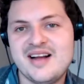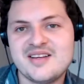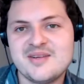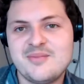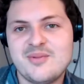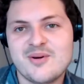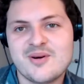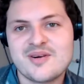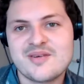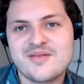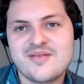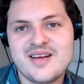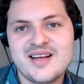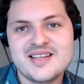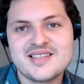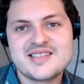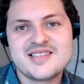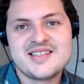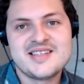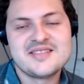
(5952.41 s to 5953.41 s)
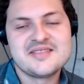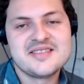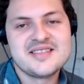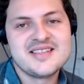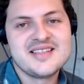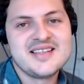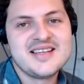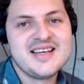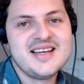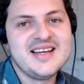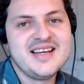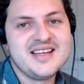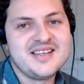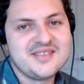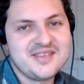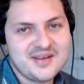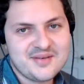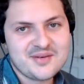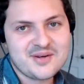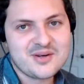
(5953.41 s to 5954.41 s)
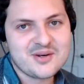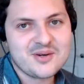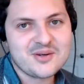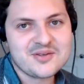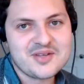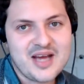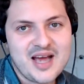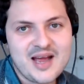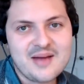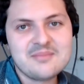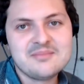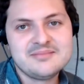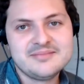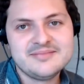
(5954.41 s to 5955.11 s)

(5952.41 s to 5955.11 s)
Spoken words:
to PorkFest and you'll have a good old time.